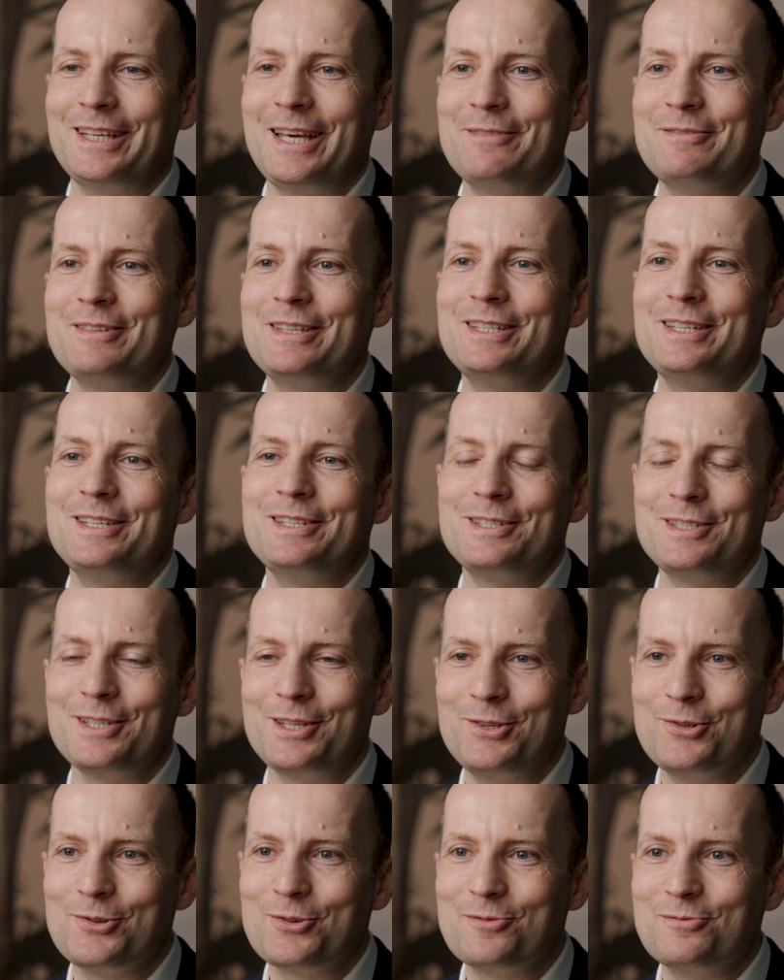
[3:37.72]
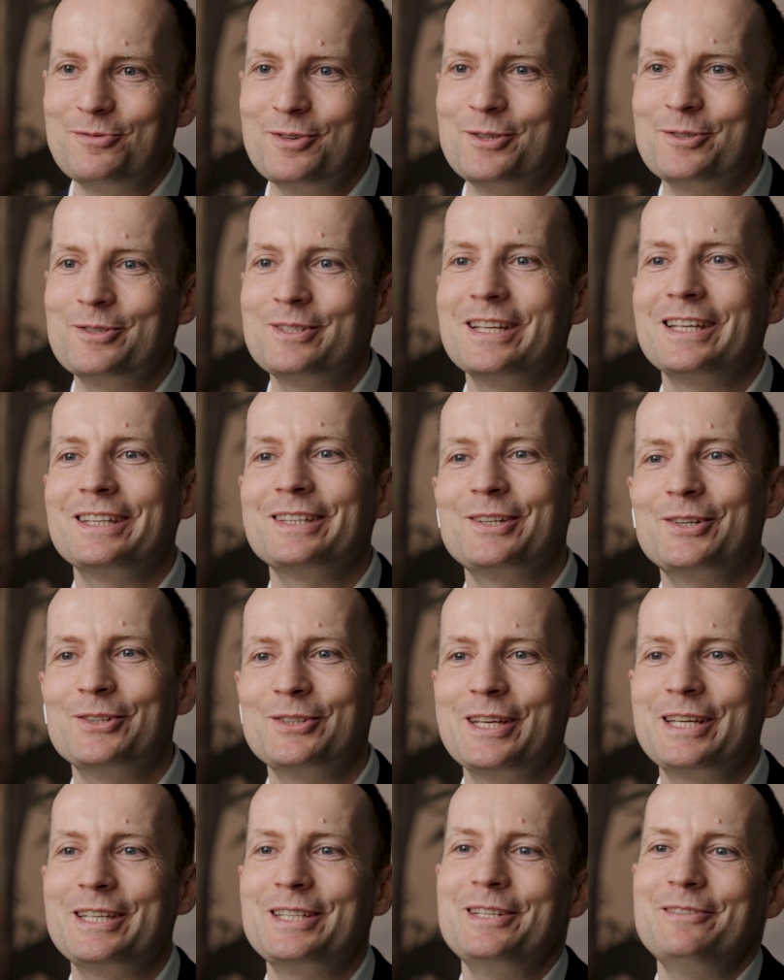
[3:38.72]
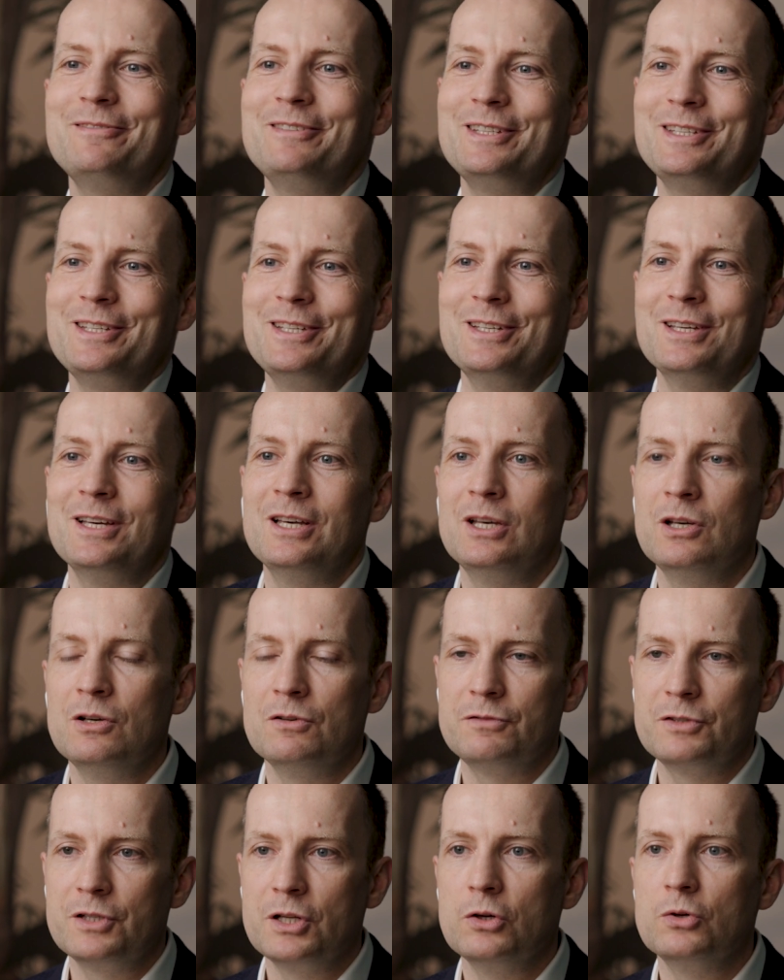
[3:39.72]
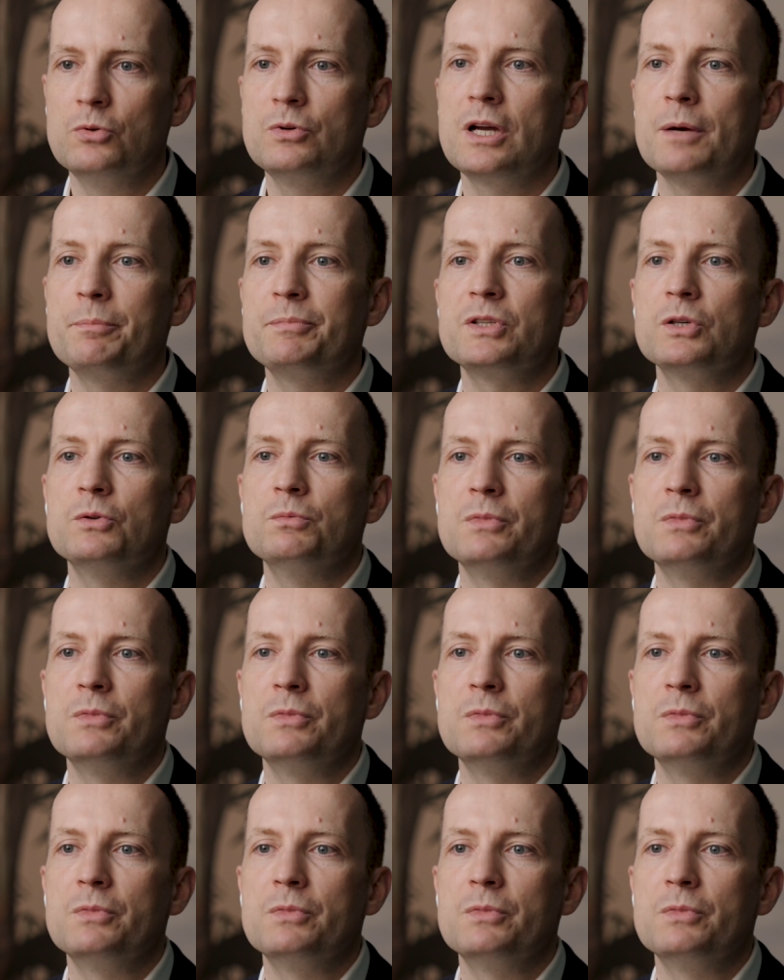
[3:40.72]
having this secure vault and connectivity for the whole capital